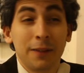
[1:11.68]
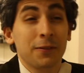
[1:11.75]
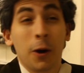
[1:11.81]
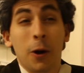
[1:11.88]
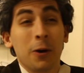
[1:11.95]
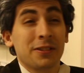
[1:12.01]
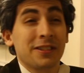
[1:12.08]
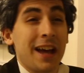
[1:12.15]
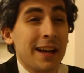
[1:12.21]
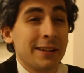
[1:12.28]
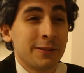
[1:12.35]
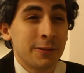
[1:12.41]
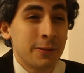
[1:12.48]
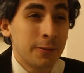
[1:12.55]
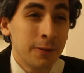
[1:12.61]
Well, of course
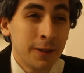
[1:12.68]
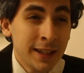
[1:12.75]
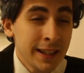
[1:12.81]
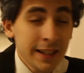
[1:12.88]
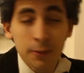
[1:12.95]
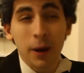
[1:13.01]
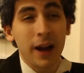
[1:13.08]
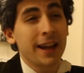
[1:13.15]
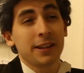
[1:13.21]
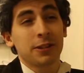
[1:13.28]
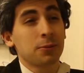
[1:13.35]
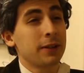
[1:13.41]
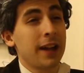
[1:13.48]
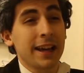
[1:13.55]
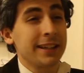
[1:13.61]
I do. Why
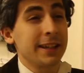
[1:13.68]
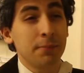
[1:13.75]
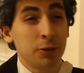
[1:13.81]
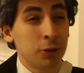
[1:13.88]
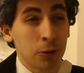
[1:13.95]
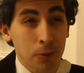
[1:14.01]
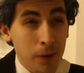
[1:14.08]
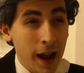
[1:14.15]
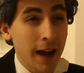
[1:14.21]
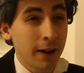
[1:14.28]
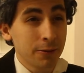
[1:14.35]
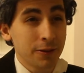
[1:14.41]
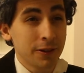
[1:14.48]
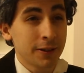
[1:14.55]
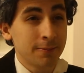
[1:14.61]
else would I keep you
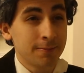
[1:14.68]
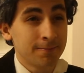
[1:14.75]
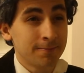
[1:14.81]
around?